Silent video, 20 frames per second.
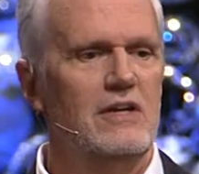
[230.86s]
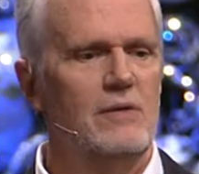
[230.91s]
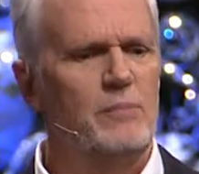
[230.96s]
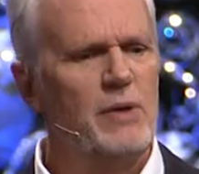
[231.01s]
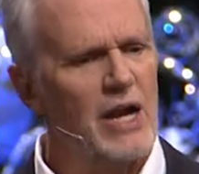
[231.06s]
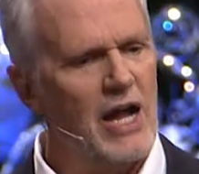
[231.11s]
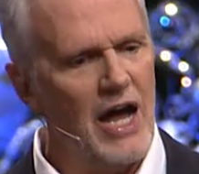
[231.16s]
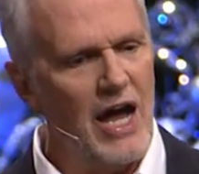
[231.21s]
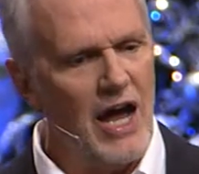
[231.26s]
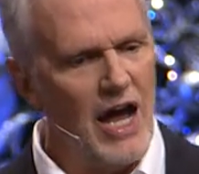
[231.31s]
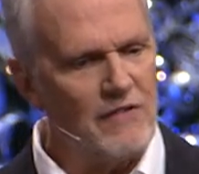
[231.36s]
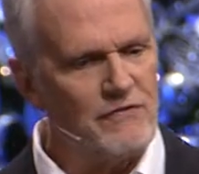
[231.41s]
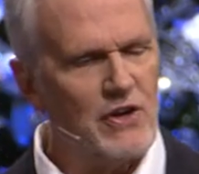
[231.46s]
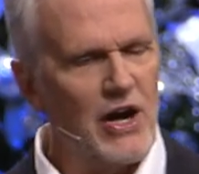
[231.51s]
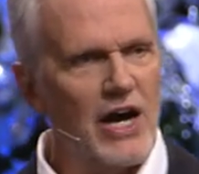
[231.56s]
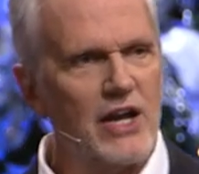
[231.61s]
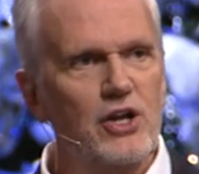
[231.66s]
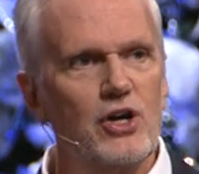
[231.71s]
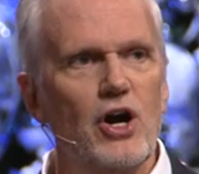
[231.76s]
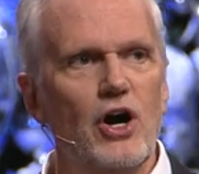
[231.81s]
Man, I, I've
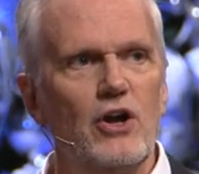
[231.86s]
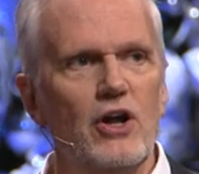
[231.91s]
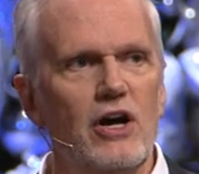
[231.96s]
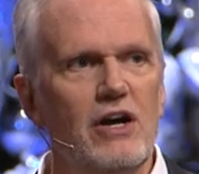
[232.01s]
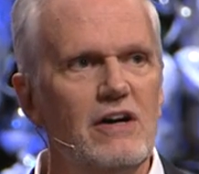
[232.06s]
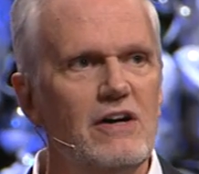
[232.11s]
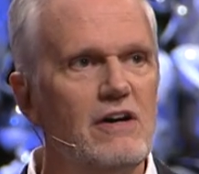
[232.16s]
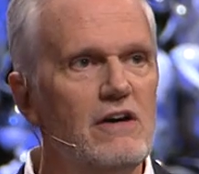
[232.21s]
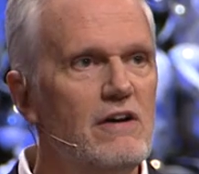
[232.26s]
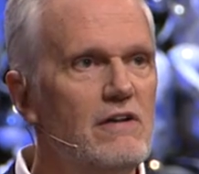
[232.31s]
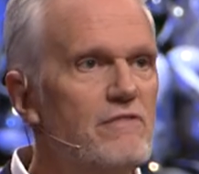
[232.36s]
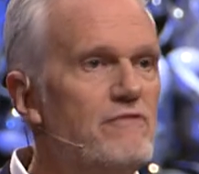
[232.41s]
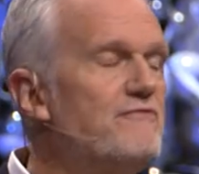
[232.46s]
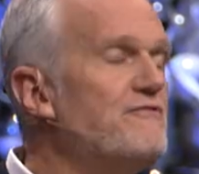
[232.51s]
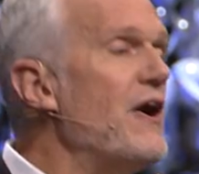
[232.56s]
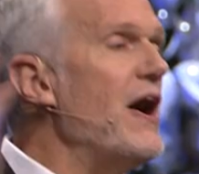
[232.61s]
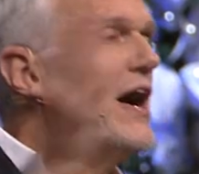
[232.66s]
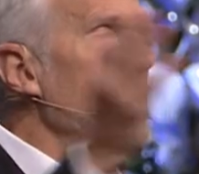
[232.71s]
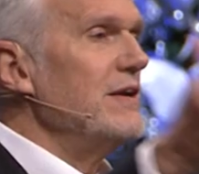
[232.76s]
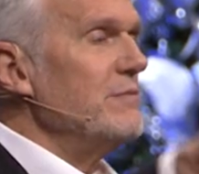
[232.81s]
got to go to
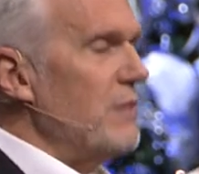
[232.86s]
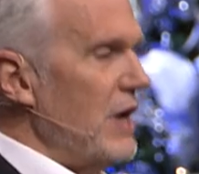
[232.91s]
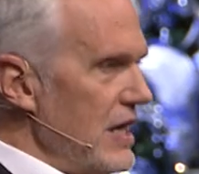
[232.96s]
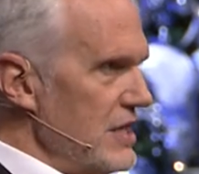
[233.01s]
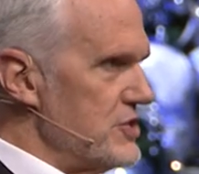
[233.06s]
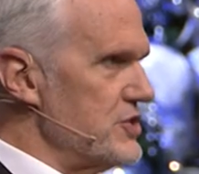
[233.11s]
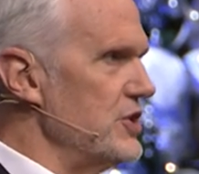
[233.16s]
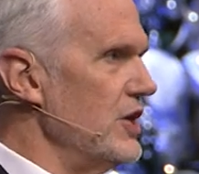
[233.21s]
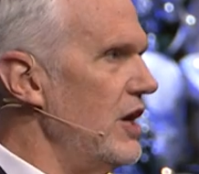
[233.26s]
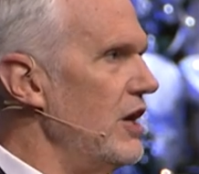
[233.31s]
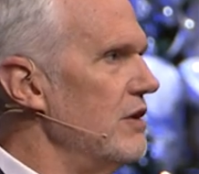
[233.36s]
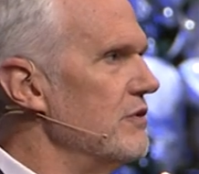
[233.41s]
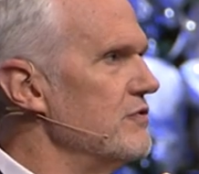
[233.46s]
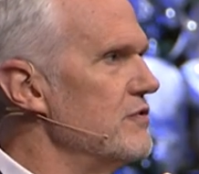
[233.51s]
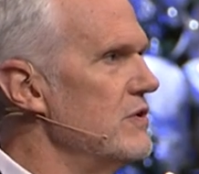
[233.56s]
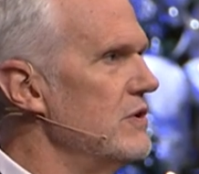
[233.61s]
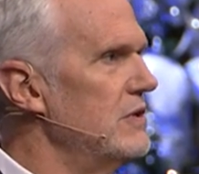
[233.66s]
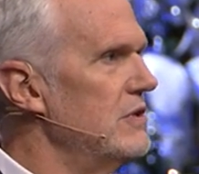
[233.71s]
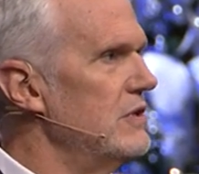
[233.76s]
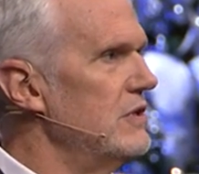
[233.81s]
find
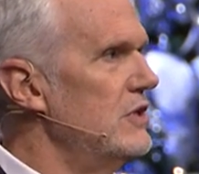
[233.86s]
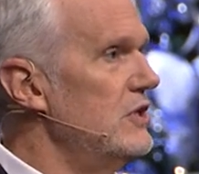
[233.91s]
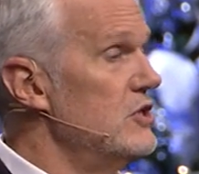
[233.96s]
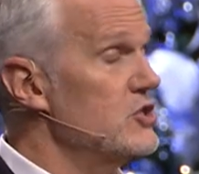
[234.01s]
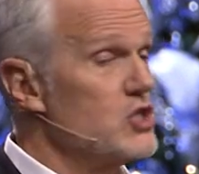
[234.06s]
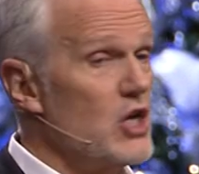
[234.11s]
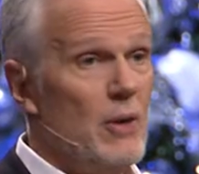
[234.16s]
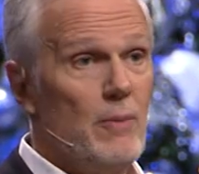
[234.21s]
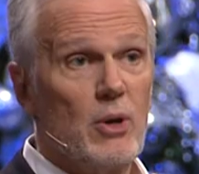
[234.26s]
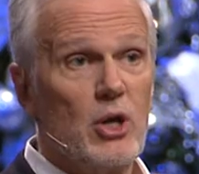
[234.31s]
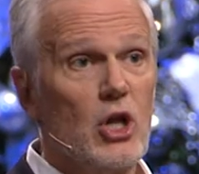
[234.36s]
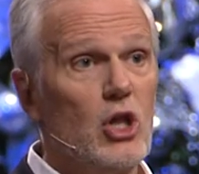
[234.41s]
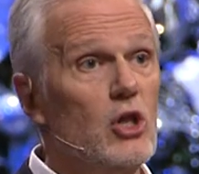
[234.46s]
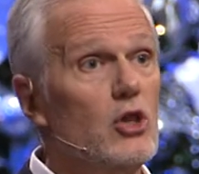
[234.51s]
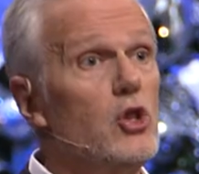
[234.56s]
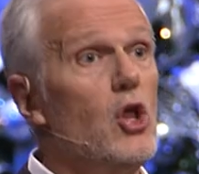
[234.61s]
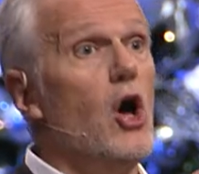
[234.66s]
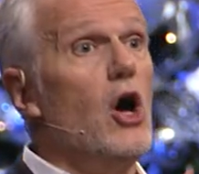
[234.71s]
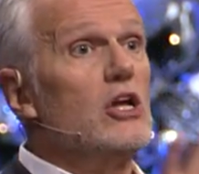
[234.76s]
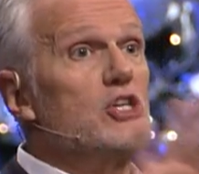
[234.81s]
myself. So I'm going to
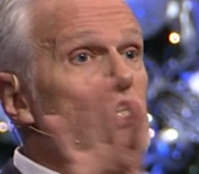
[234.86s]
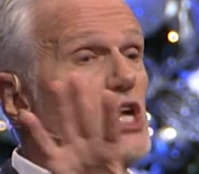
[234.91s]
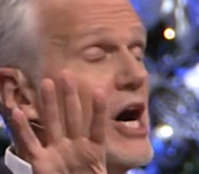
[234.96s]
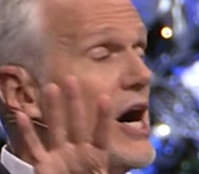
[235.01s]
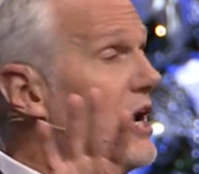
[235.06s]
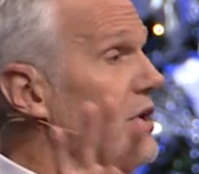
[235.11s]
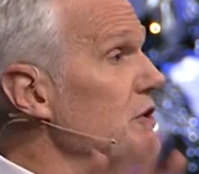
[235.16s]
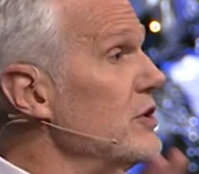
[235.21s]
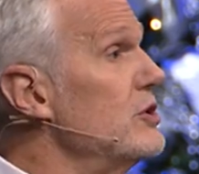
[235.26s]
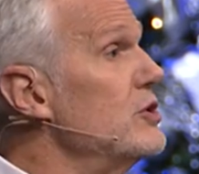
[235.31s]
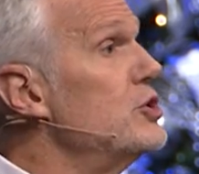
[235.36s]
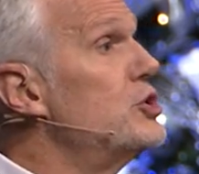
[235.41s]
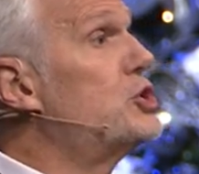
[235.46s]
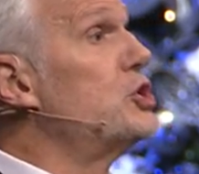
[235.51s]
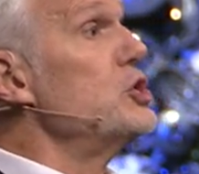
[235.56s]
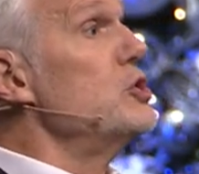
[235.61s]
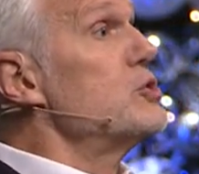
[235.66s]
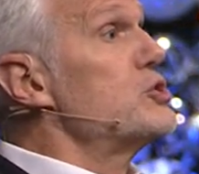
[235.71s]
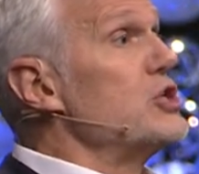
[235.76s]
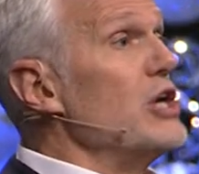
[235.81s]
launch out and
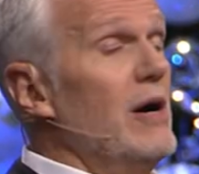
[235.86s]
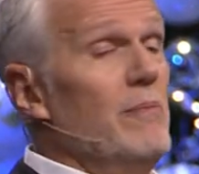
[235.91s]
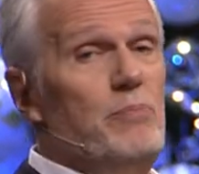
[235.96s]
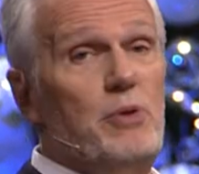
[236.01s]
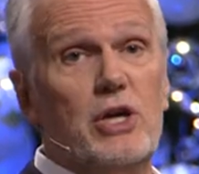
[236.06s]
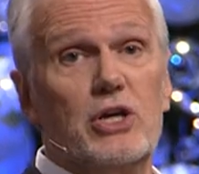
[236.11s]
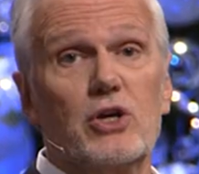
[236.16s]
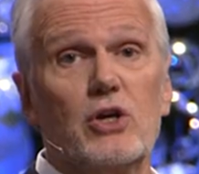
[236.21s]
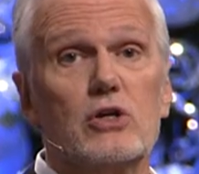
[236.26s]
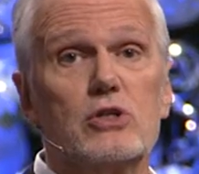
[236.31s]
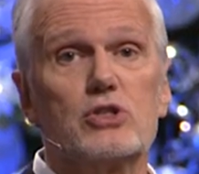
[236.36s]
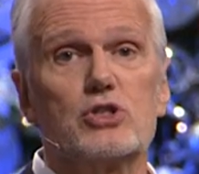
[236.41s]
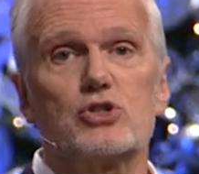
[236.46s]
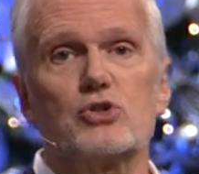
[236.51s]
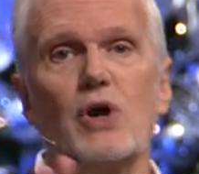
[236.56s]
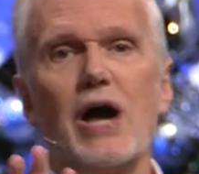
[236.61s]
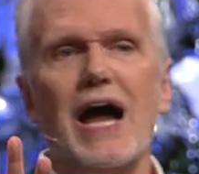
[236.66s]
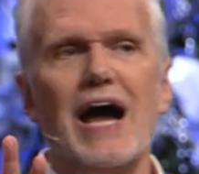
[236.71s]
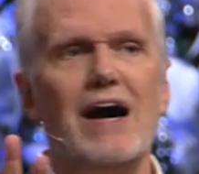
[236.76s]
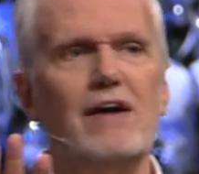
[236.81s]
do something or
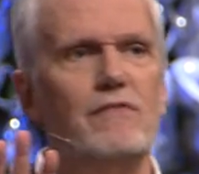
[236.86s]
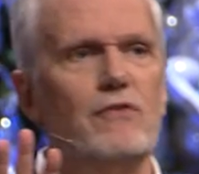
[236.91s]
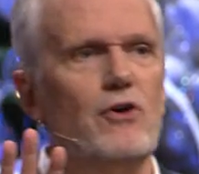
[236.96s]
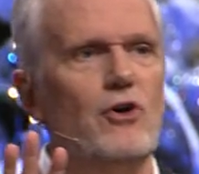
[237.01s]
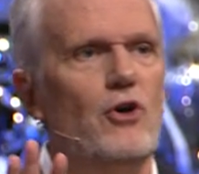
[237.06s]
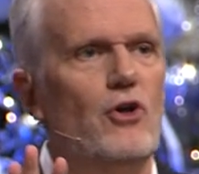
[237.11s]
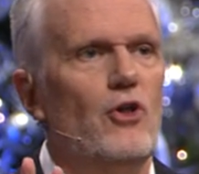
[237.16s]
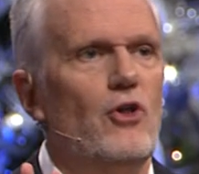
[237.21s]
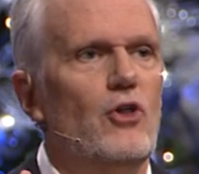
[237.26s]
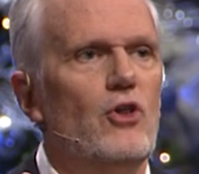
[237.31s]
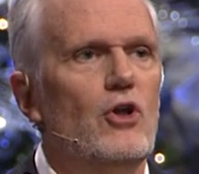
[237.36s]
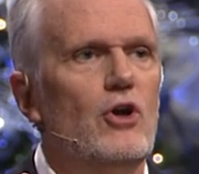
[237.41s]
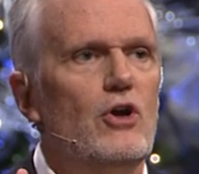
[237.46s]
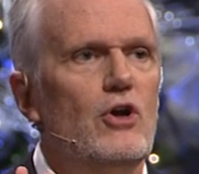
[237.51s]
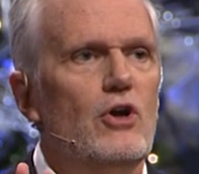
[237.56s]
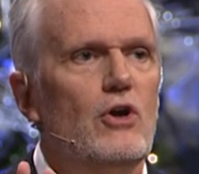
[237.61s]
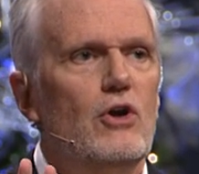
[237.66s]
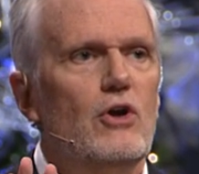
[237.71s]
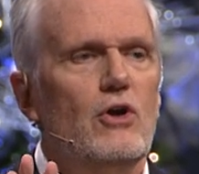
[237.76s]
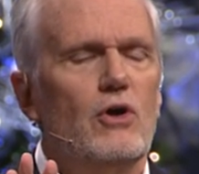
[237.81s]
travel
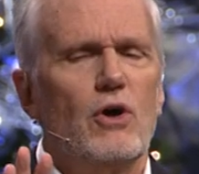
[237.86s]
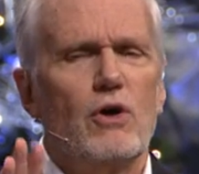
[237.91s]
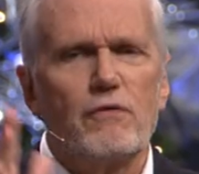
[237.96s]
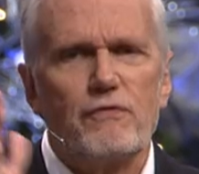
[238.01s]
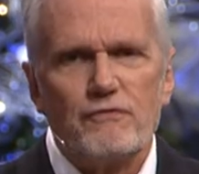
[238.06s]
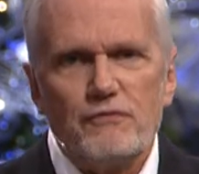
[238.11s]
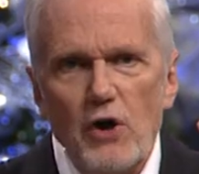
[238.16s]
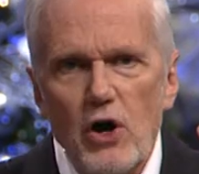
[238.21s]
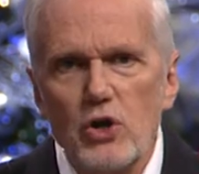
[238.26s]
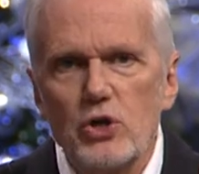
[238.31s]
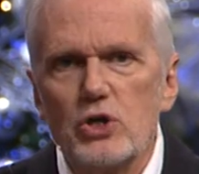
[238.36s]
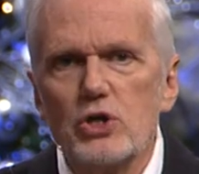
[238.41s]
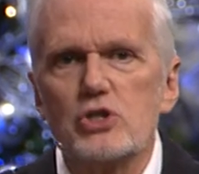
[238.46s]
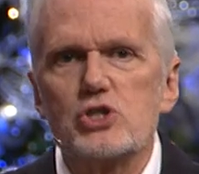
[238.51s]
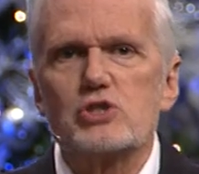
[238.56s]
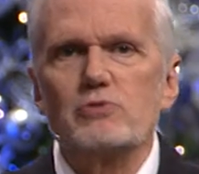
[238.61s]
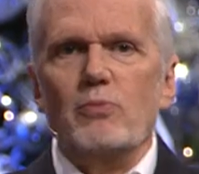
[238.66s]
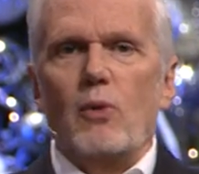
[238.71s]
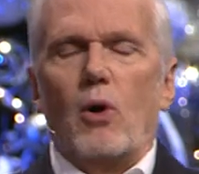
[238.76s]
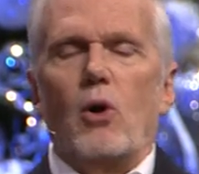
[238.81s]
or
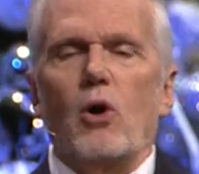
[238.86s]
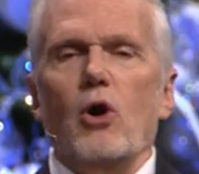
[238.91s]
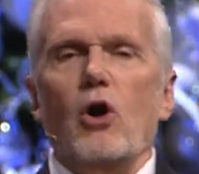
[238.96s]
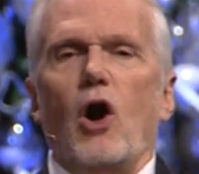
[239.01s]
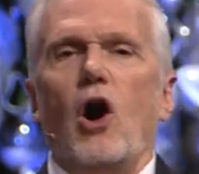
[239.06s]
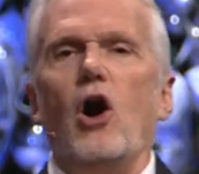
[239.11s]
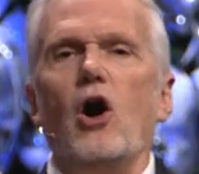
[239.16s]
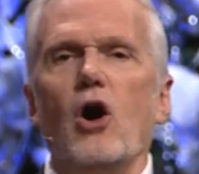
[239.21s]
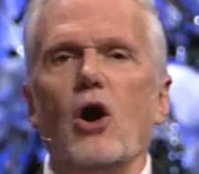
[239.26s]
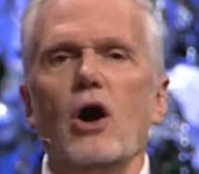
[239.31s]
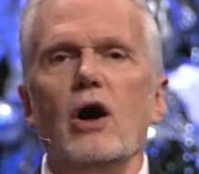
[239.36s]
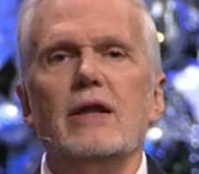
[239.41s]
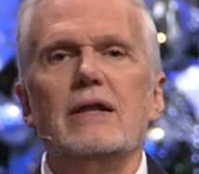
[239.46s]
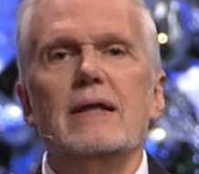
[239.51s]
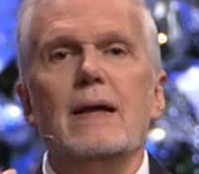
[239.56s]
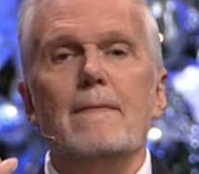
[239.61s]
focus more on